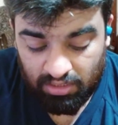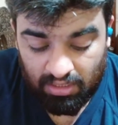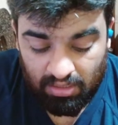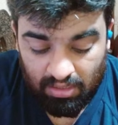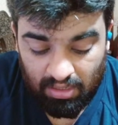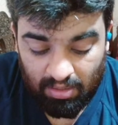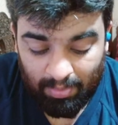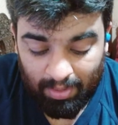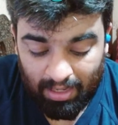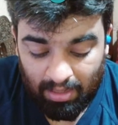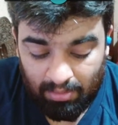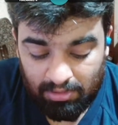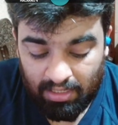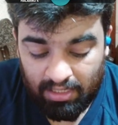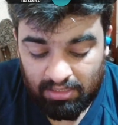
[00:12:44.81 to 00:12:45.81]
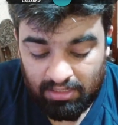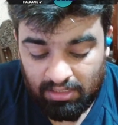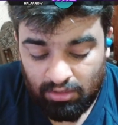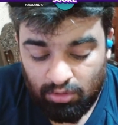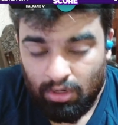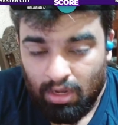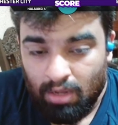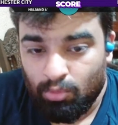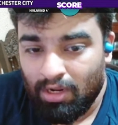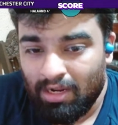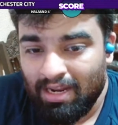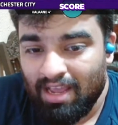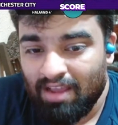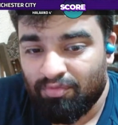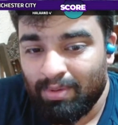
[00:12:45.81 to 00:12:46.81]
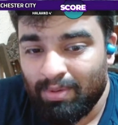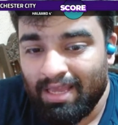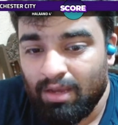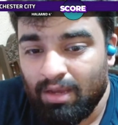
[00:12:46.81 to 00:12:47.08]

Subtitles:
it becomes crazy, dude. I'm not an FPL.